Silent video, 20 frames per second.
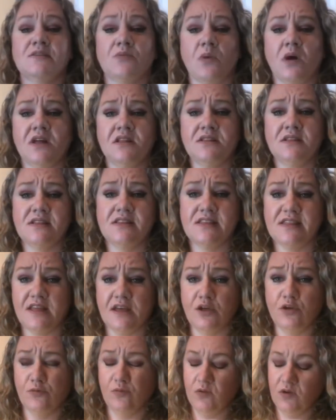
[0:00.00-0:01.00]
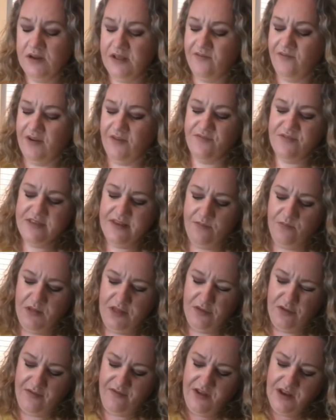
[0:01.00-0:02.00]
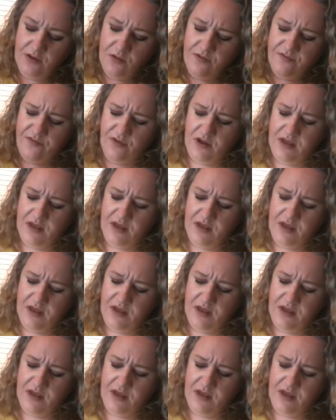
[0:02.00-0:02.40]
ones that you won't even have seen me do a video for